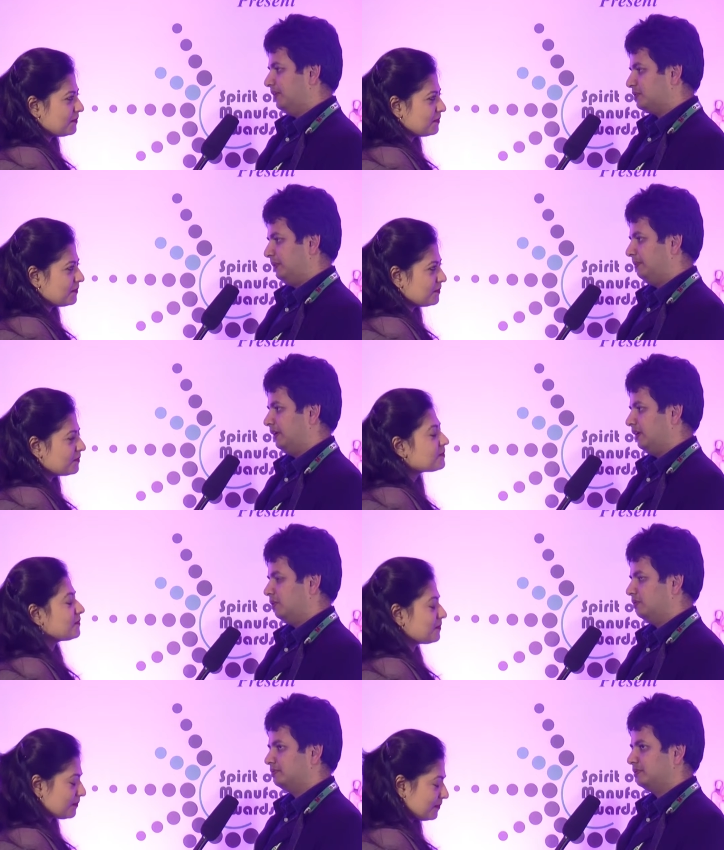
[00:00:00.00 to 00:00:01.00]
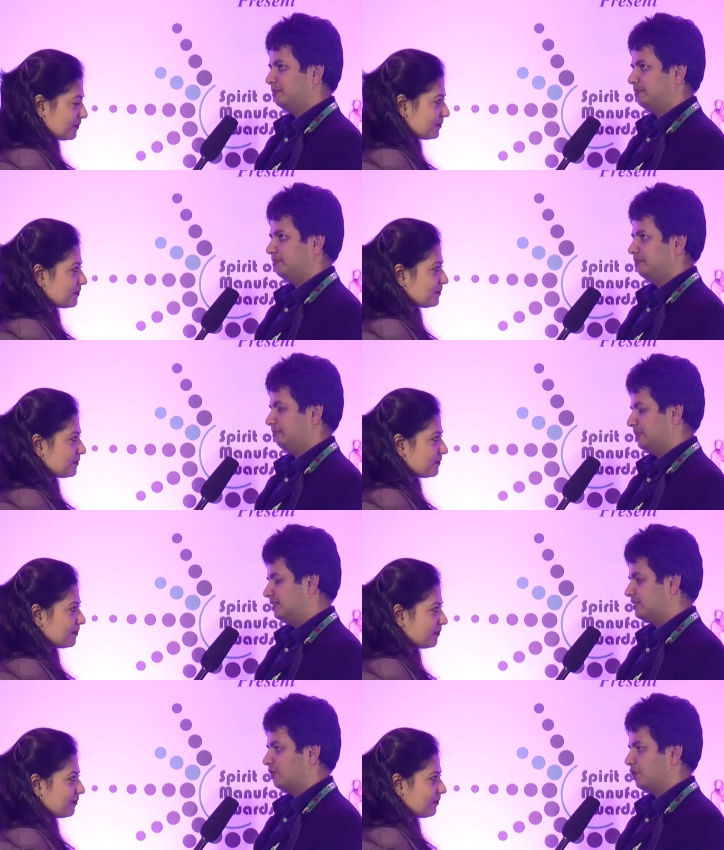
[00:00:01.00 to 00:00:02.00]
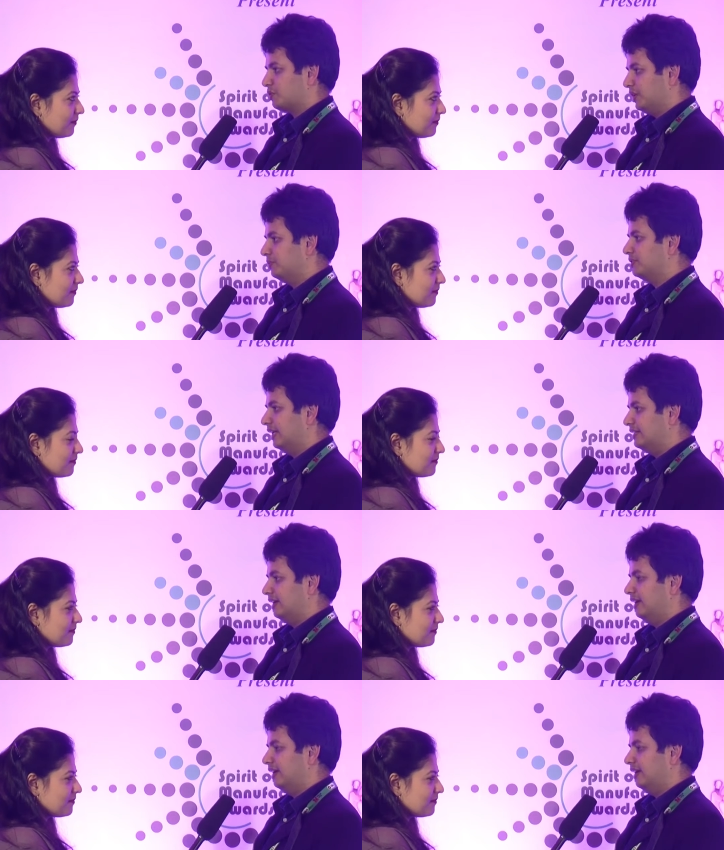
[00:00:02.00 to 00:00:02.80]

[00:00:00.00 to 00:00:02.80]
Speaker 1: plus people now, business across 22 cities in